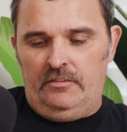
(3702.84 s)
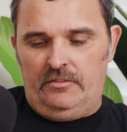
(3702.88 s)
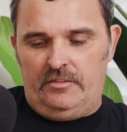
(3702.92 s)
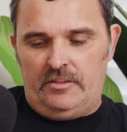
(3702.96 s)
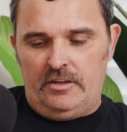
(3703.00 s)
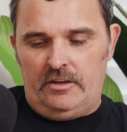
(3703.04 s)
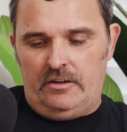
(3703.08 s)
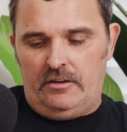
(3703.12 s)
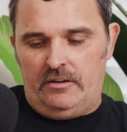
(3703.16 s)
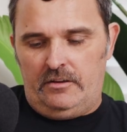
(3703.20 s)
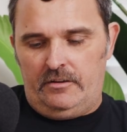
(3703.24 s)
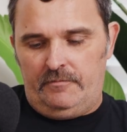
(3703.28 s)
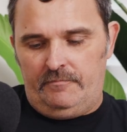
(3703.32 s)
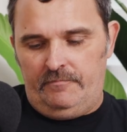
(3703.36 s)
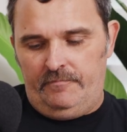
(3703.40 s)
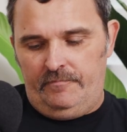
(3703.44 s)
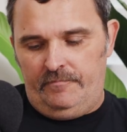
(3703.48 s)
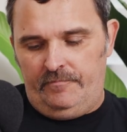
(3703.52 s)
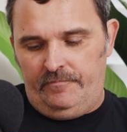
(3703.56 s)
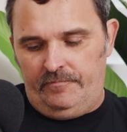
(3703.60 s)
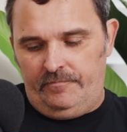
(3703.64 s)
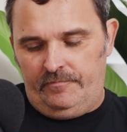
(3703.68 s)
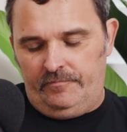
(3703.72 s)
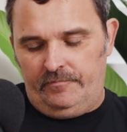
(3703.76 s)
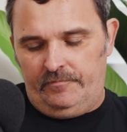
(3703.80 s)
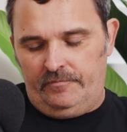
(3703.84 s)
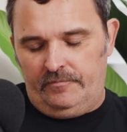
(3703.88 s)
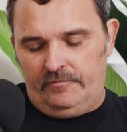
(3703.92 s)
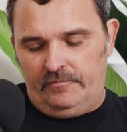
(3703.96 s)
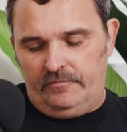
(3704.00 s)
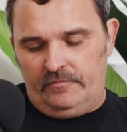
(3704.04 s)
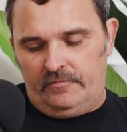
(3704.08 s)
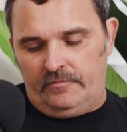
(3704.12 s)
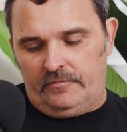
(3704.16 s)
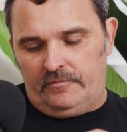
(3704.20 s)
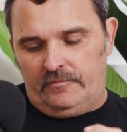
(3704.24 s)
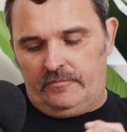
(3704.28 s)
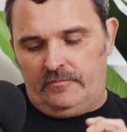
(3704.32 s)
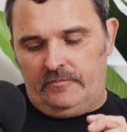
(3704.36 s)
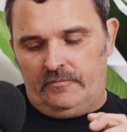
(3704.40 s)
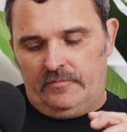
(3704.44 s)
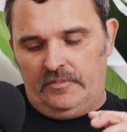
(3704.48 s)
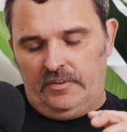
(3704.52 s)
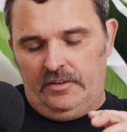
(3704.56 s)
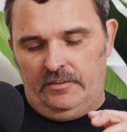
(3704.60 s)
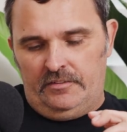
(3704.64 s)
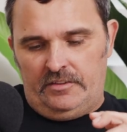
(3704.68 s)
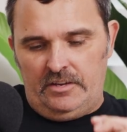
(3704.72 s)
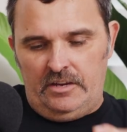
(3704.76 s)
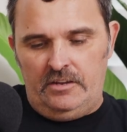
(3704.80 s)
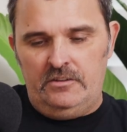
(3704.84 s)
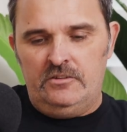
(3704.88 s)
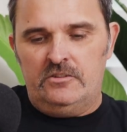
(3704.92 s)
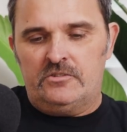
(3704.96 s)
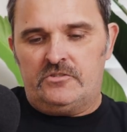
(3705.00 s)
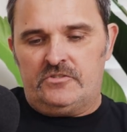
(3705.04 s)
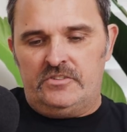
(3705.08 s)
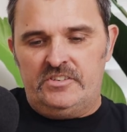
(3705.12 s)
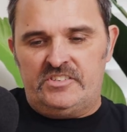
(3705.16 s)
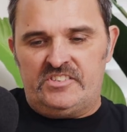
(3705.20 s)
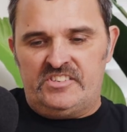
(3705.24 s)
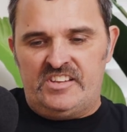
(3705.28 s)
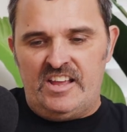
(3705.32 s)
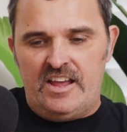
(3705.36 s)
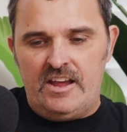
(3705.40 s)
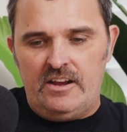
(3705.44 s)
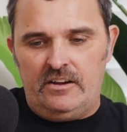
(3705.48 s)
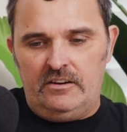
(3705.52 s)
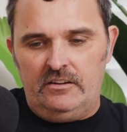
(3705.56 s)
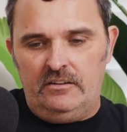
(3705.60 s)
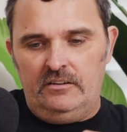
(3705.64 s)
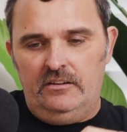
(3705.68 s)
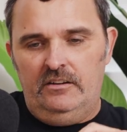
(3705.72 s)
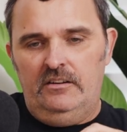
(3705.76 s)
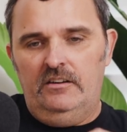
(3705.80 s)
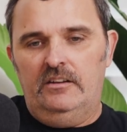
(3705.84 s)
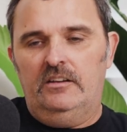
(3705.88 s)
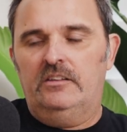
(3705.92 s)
the industry standard